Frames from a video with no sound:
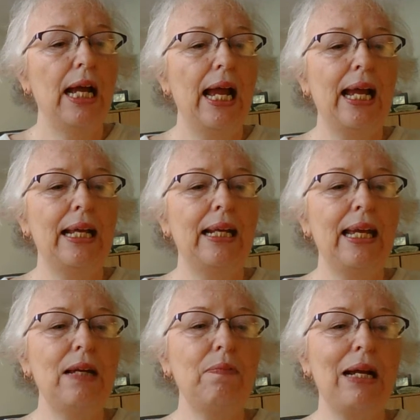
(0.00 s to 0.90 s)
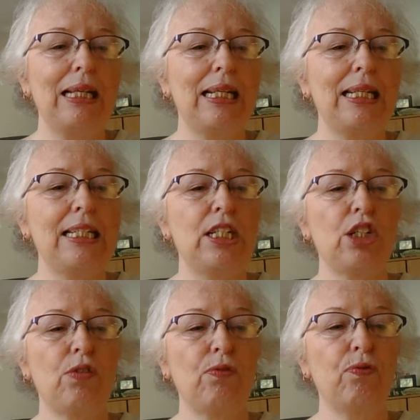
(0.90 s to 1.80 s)
And he made the
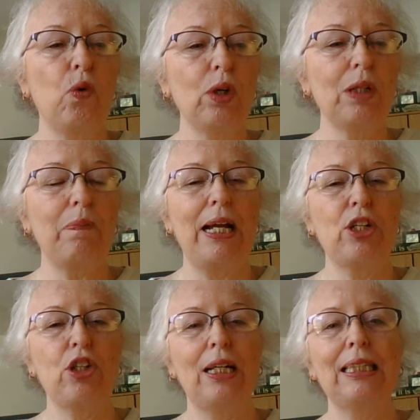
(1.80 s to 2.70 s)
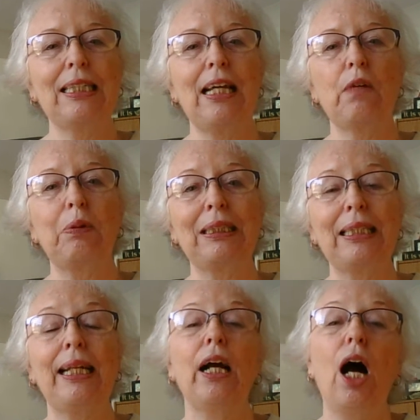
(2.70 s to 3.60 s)
decision for the patient instead of
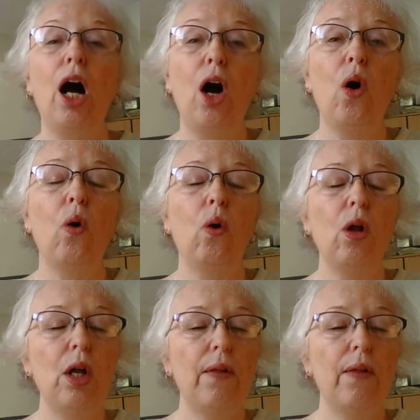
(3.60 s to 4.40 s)
presenting all